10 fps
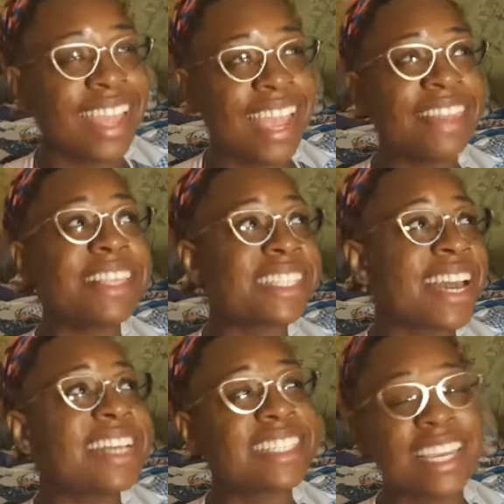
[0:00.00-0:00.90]
And this
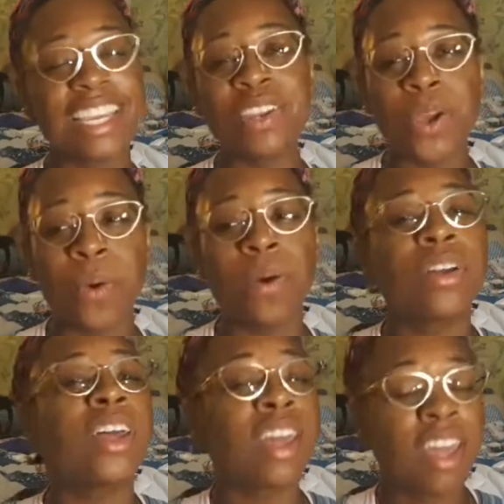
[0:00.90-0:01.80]
guy's like, you know,
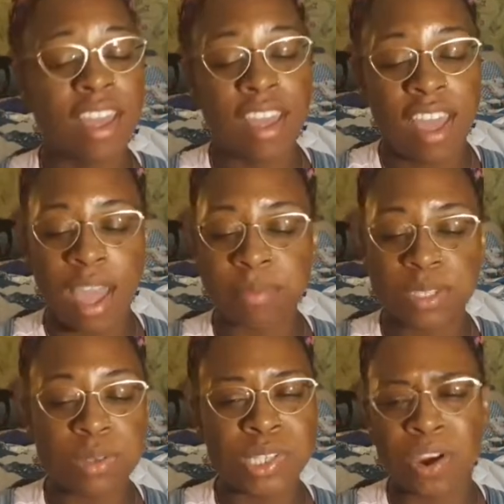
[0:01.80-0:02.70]
I'm
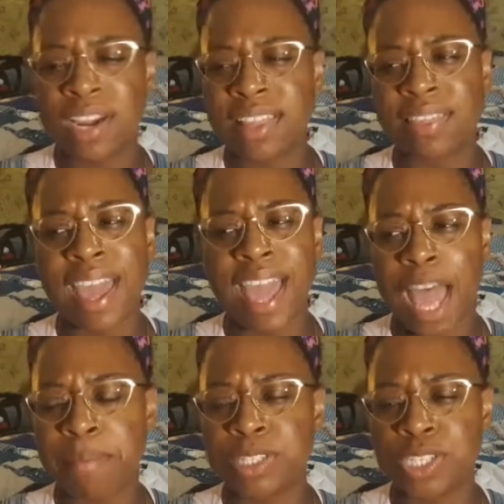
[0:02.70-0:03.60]
so sorry that
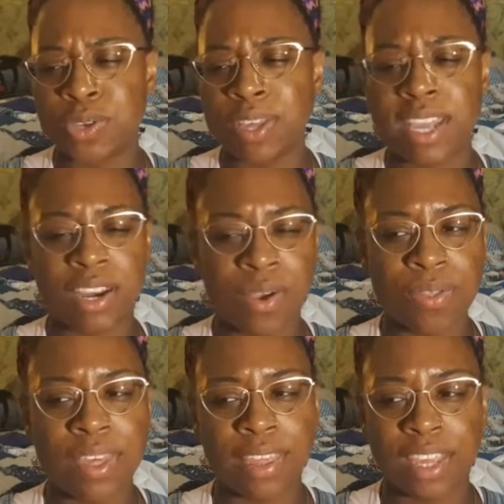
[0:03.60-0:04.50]
happened to you. Like I know
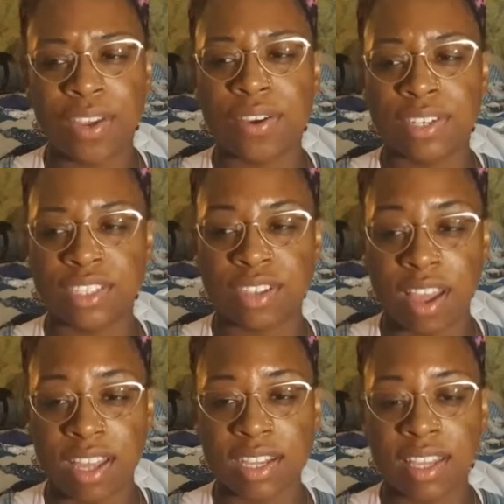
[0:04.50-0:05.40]
that like you're in
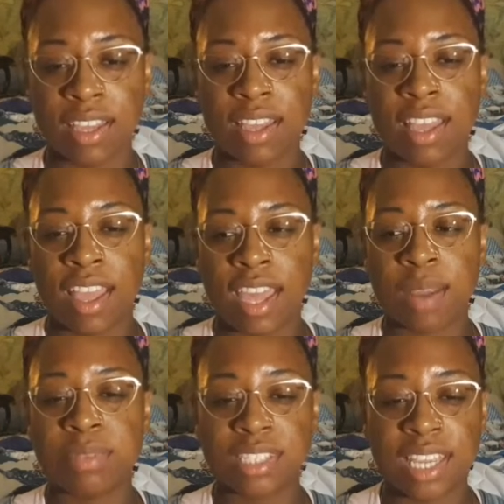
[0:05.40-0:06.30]
shock. And
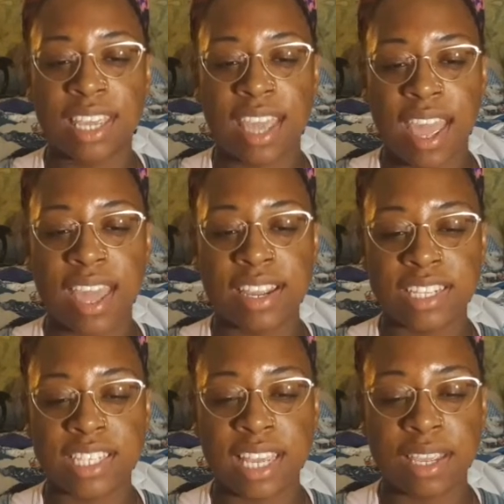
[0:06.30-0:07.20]
I'm just like, yeah. And
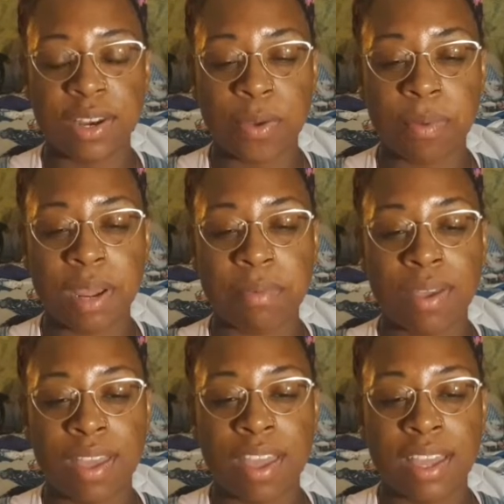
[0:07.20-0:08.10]
he's like, you know, but I'm
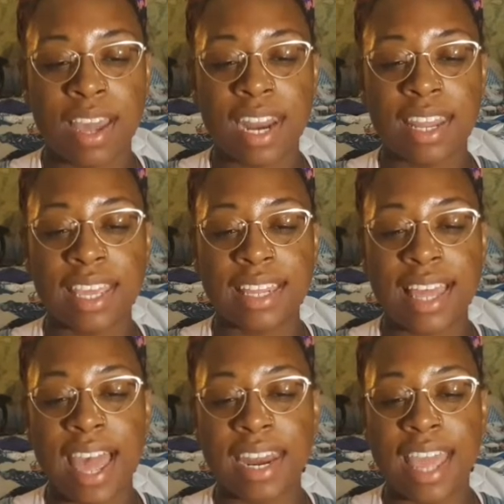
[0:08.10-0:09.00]
kind of like
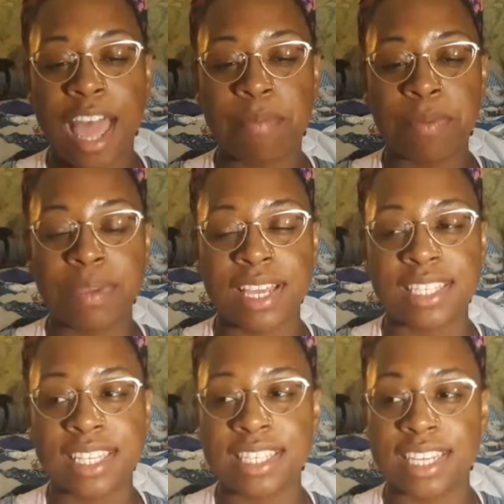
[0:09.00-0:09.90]
glad it happened because
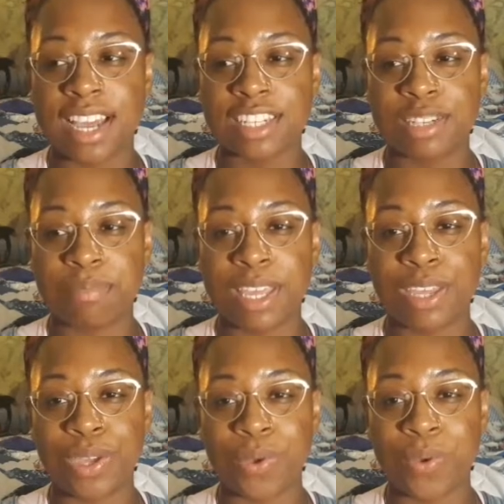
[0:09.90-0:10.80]
at least I got to meet
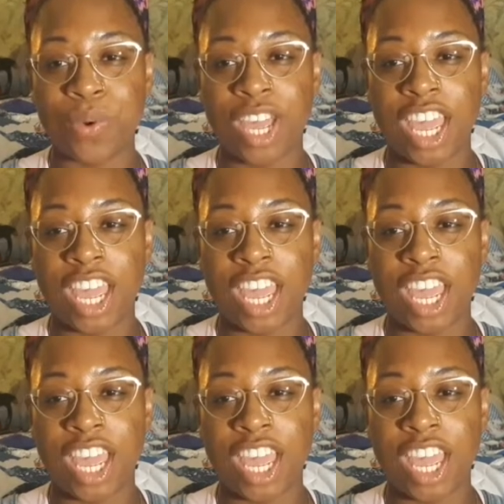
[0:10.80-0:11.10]
you.